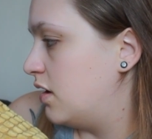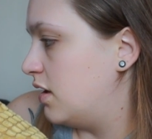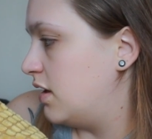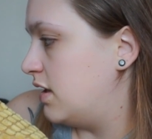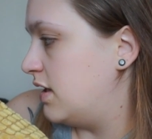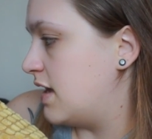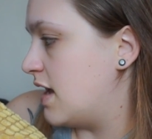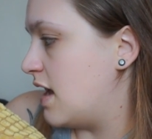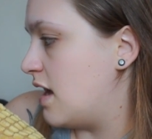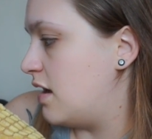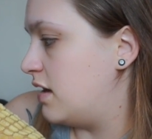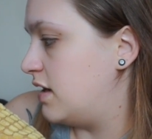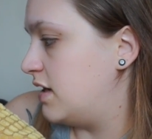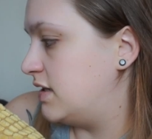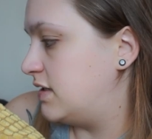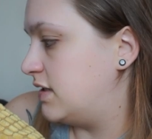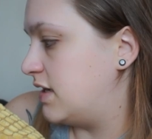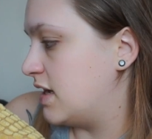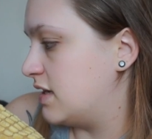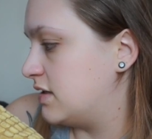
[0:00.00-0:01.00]
Yeah, I
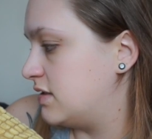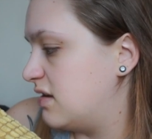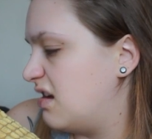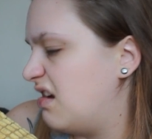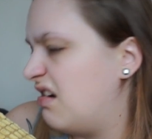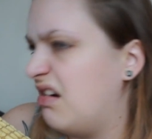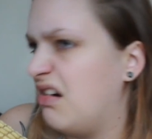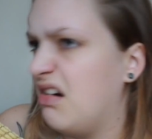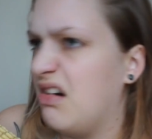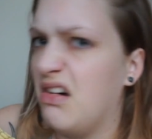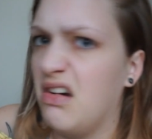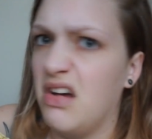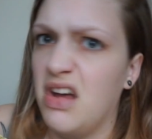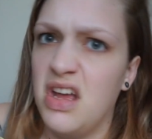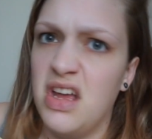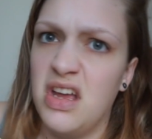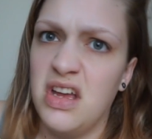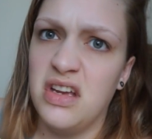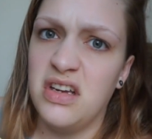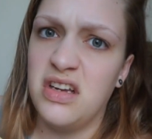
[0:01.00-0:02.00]
need to get. Oh,
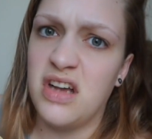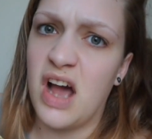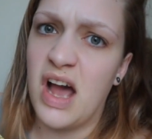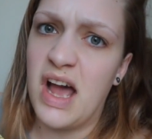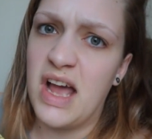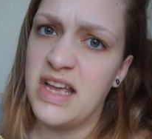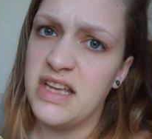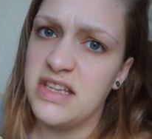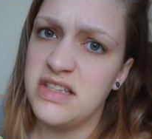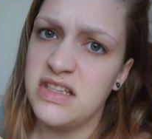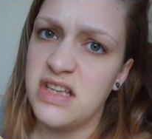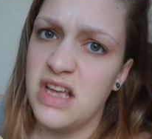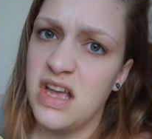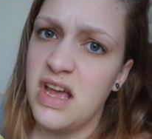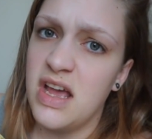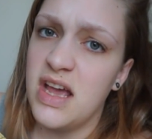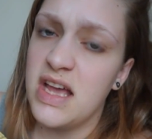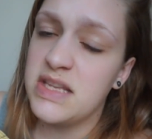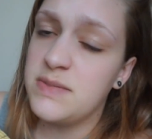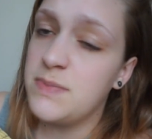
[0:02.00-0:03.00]
guys,
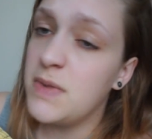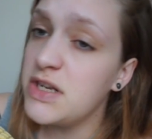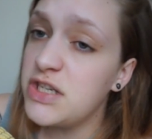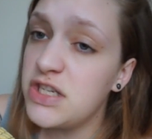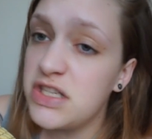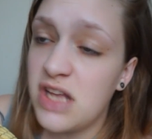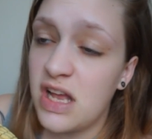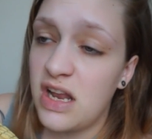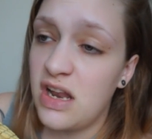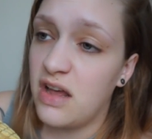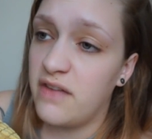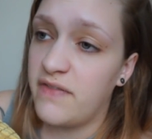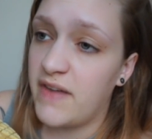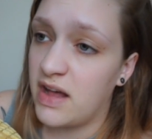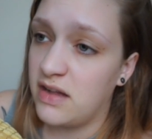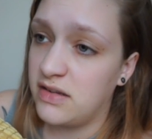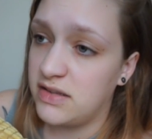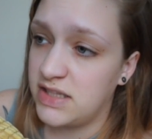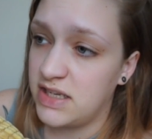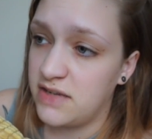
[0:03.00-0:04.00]
as much as I love
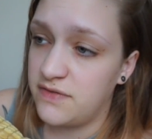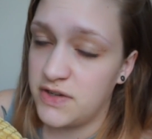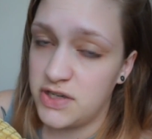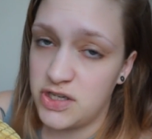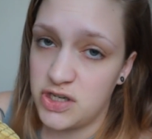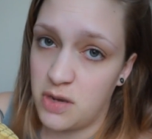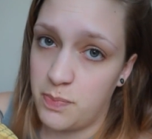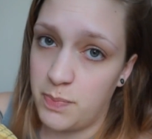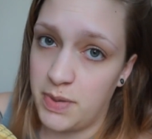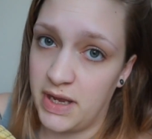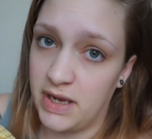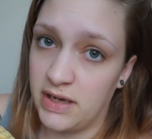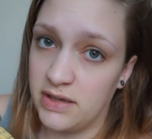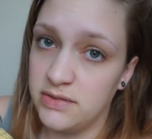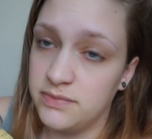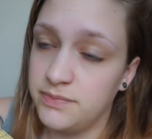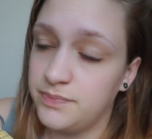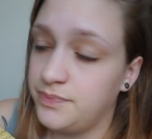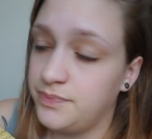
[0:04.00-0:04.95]
Aldi for shopping,